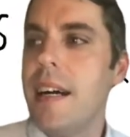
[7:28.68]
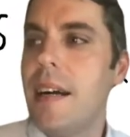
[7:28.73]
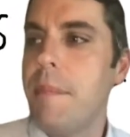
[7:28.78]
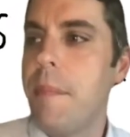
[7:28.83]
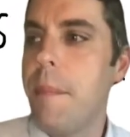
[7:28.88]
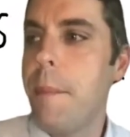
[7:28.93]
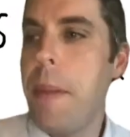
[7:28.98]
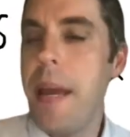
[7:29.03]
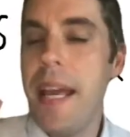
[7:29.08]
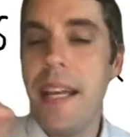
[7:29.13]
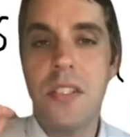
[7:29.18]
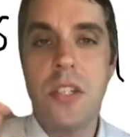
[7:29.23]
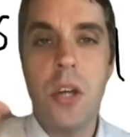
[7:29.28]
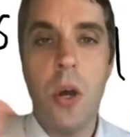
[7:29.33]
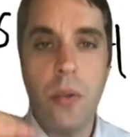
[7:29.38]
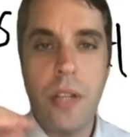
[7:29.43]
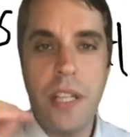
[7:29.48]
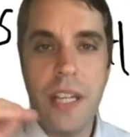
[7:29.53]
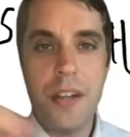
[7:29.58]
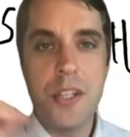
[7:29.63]
based
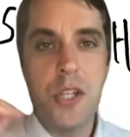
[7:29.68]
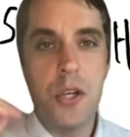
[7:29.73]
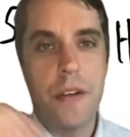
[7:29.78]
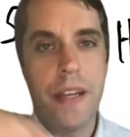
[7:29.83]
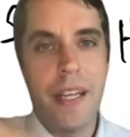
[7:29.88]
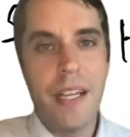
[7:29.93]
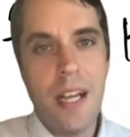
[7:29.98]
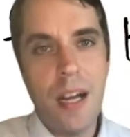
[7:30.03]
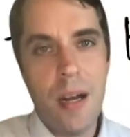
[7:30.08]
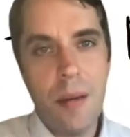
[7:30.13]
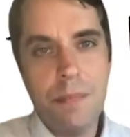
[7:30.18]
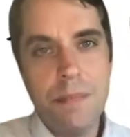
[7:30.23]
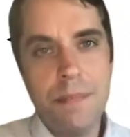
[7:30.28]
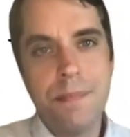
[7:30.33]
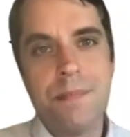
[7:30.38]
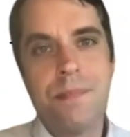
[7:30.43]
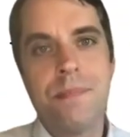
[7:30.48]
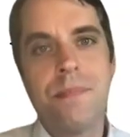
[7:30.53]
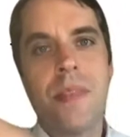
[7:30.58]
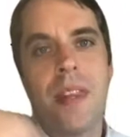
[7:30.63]
only on your income.
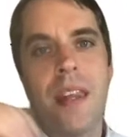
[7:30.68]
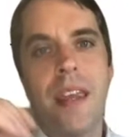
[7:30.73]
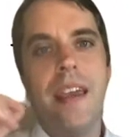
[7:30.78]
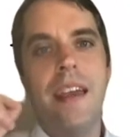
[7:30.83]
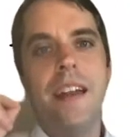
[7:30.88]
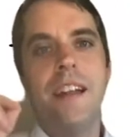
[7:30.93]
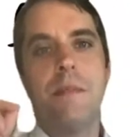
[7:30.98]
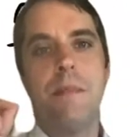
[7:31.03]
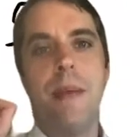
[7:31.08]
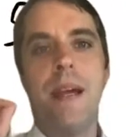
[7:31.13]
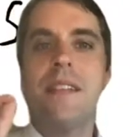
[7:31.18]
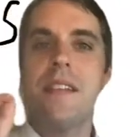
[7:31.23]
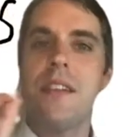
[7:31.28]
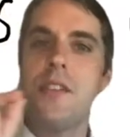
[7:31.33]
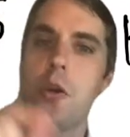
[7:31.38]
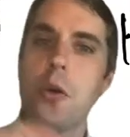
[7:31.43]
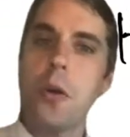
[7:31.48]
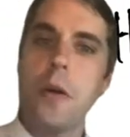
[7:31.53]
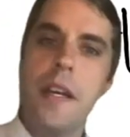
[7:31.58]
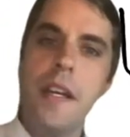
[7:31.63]
It is based on
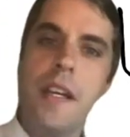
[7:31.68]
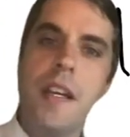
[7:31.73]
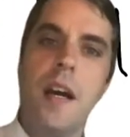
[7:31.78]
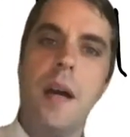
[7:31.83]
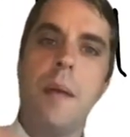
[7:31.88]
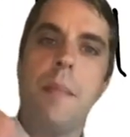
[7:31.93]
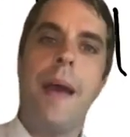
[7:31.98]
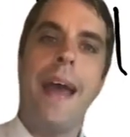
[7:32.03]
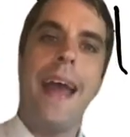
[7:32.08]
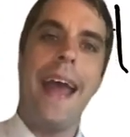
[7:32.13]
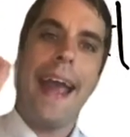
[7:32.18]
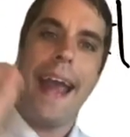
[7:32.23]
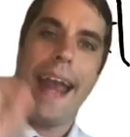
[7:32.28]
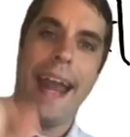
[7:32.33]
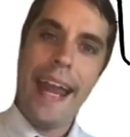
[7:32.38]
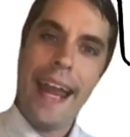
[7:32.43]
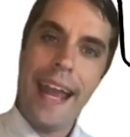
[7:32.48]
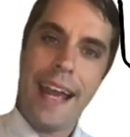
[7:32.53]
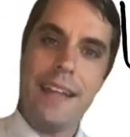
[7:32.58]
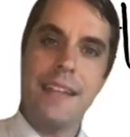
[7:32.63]
your income
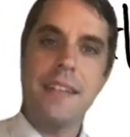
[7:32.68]
and